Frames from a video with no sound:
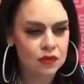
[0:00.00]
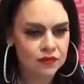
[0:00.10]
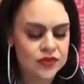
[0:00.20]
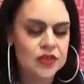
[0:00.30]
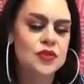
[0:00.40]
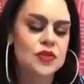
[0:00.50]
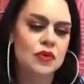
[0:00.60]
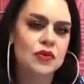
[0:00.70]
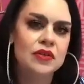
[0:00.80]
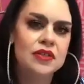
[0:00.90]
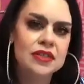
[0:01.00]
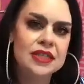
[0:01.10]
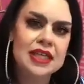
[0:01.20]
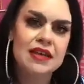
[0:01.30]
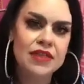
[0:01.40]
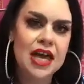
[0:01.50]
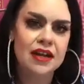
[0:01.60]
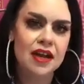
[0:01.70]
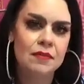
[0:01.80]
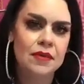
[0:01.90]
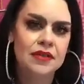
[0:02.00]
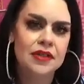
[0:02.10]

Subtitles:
refusal to give that up.